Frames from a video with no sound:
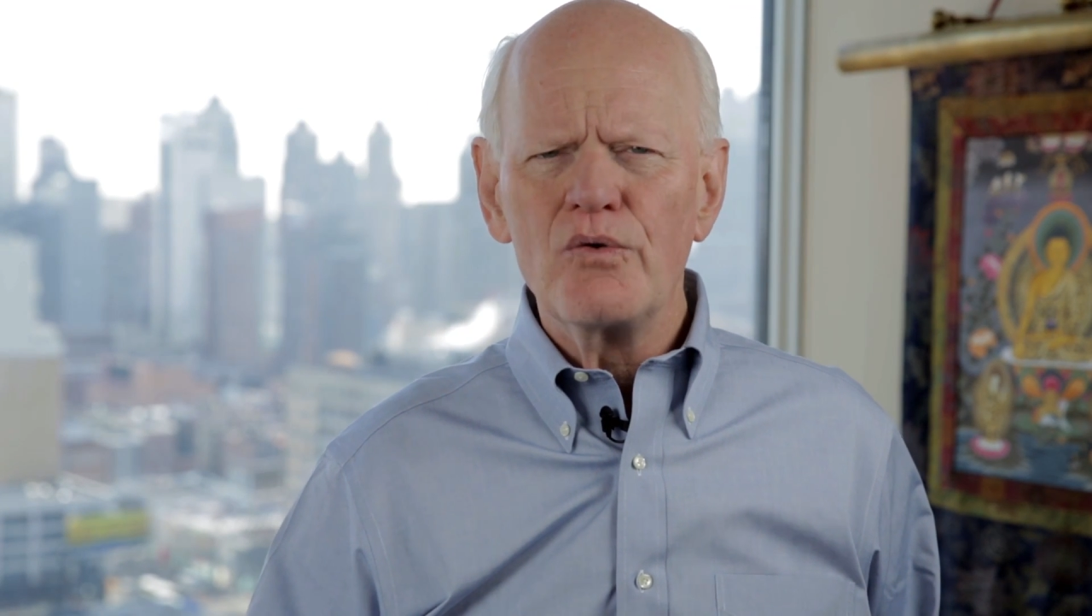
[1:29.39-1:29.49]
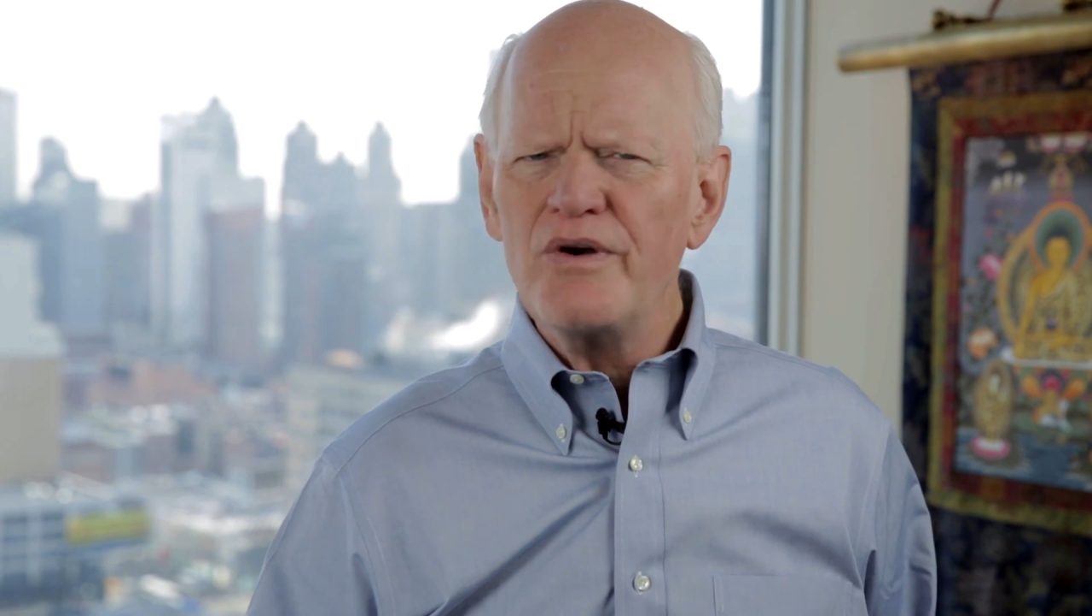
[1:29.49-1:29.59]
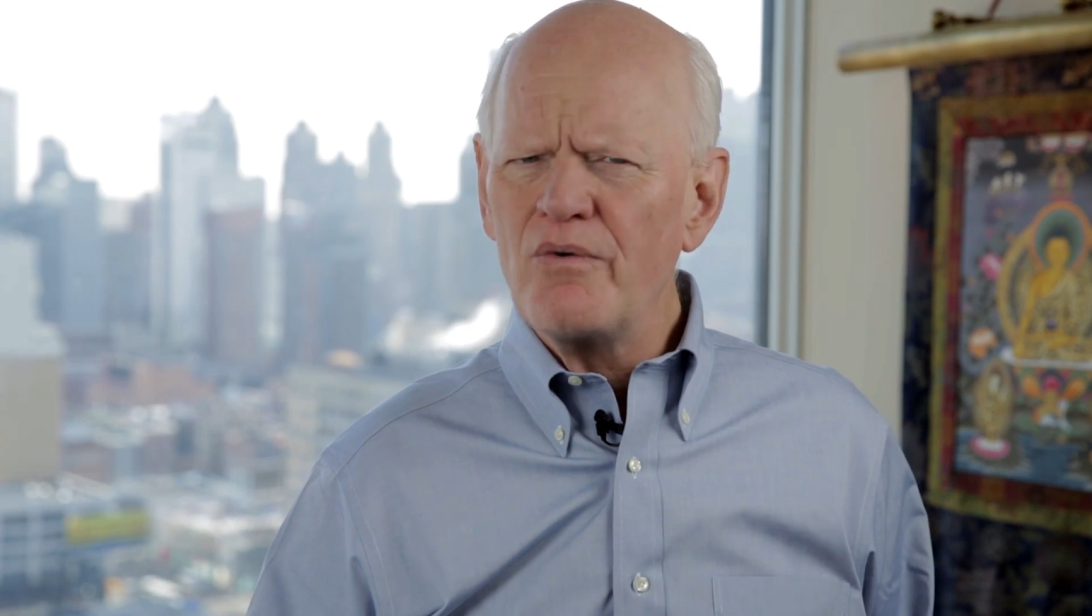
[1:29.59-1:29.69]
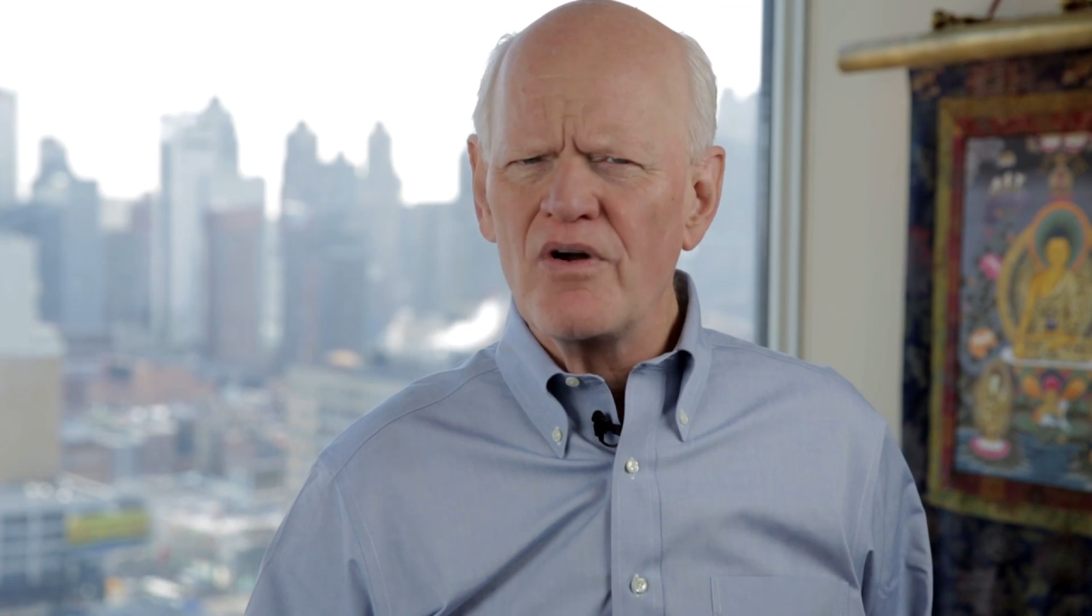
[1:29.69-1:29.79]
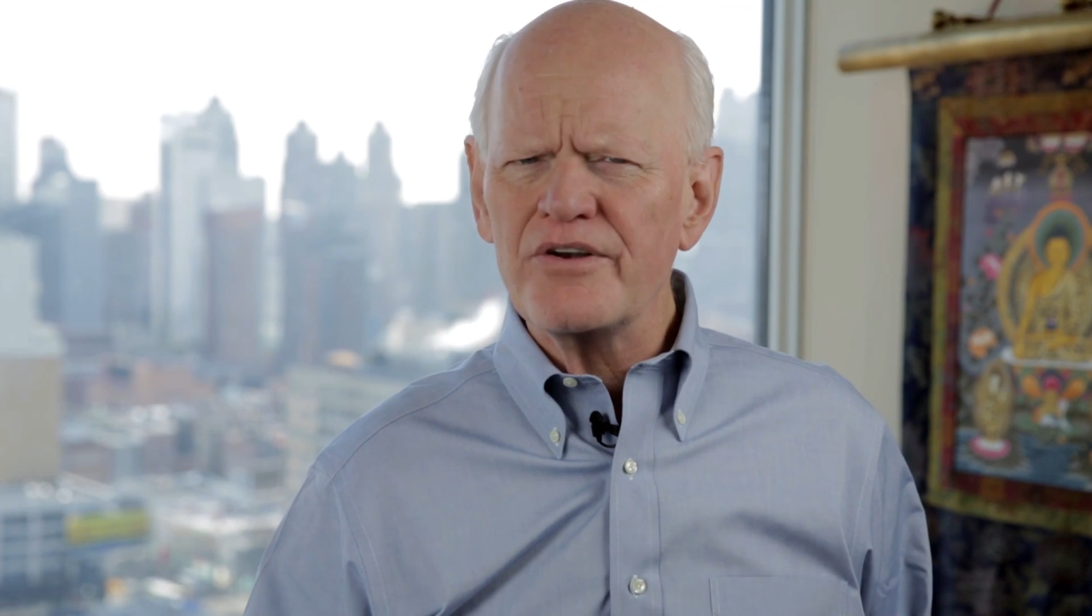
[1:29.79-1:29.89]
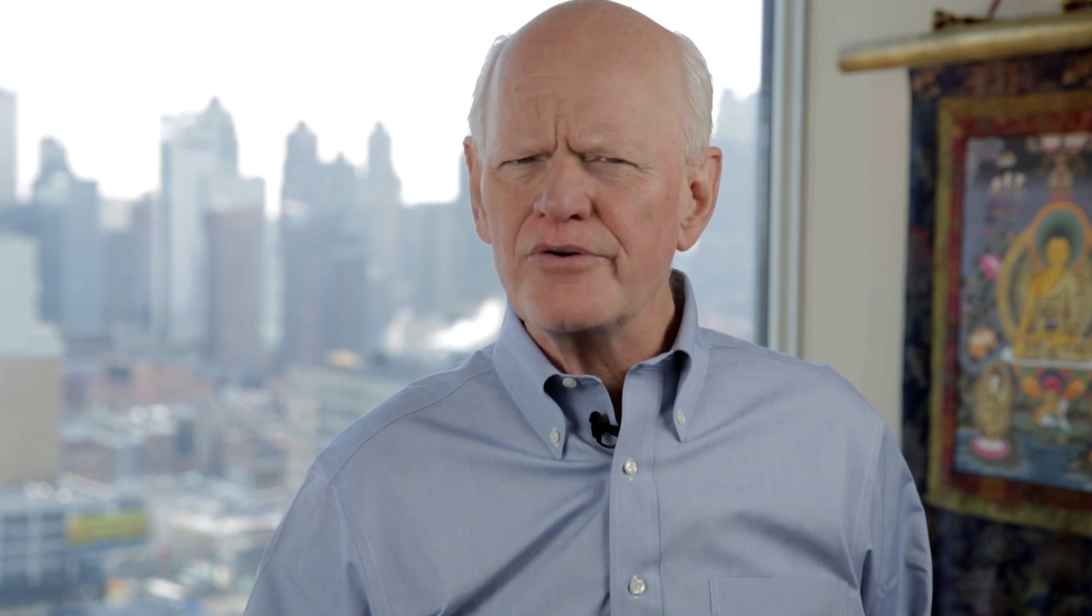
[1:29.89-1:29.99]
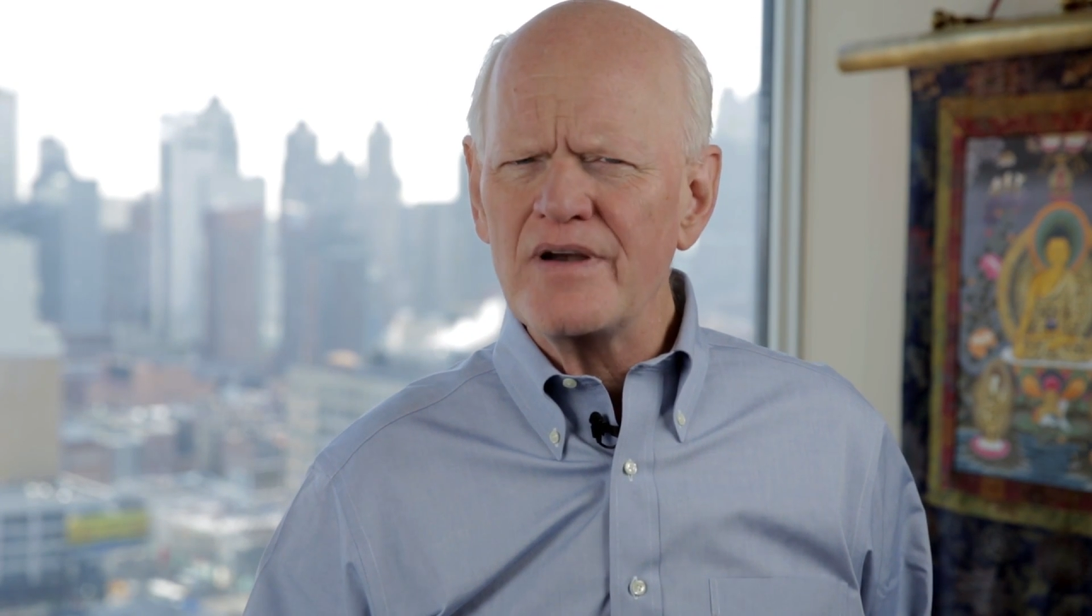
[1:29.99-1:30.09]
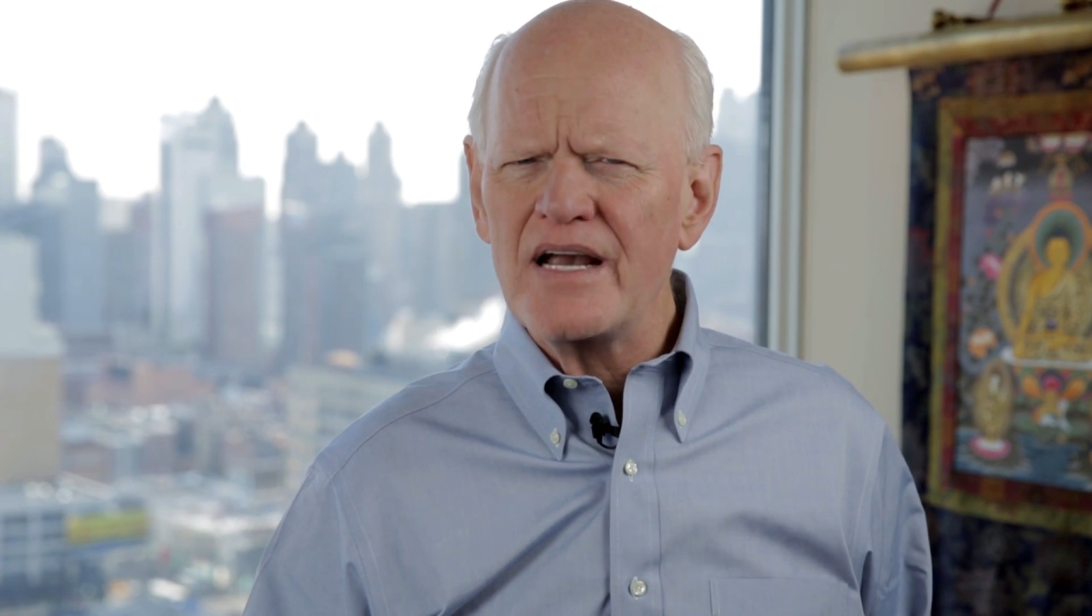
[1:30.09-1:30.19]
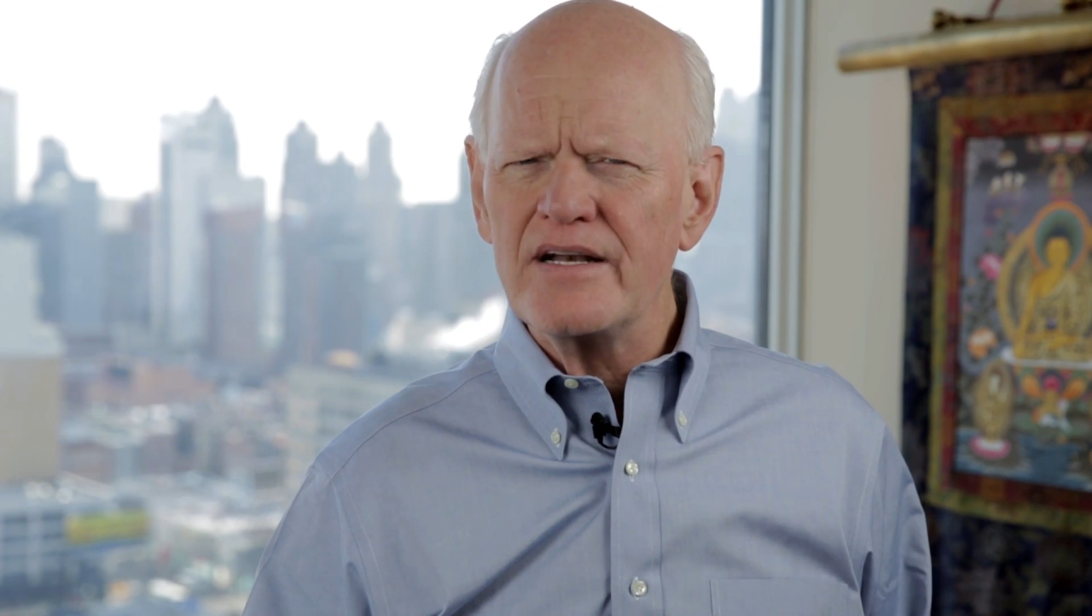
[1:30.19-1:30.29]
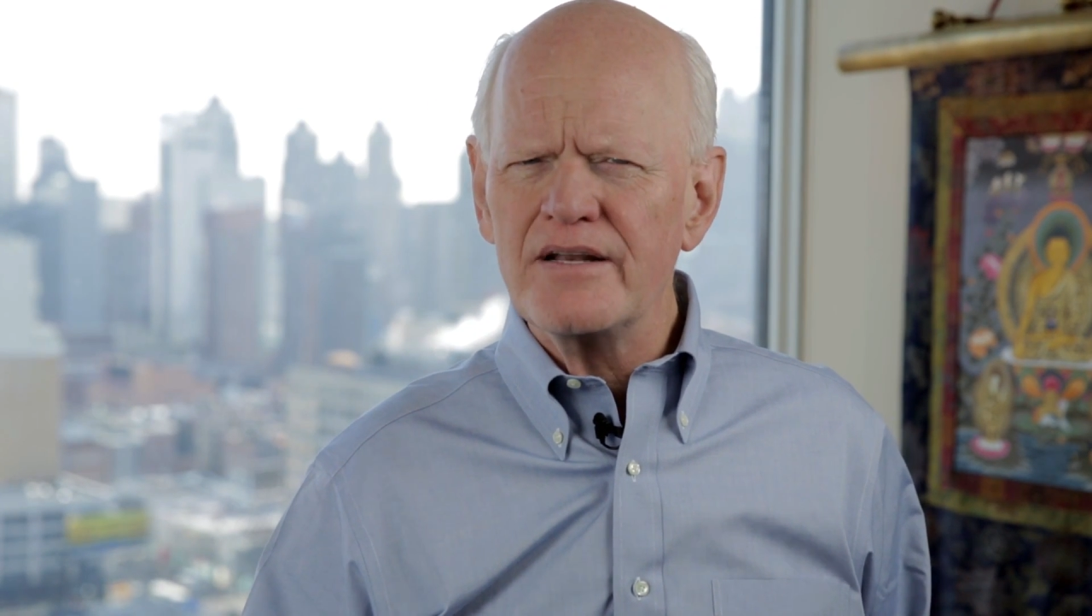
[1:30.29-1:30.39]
We want to create